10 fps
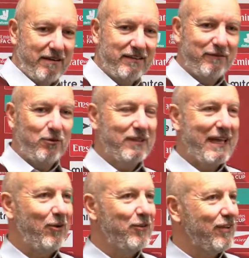difficult to get
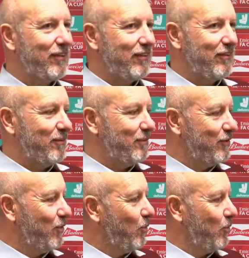onto the system at
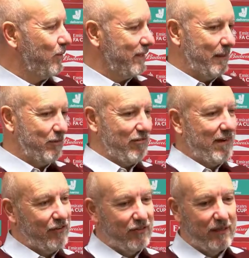all, or it keeps
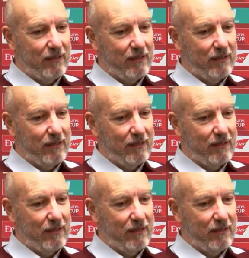crashing.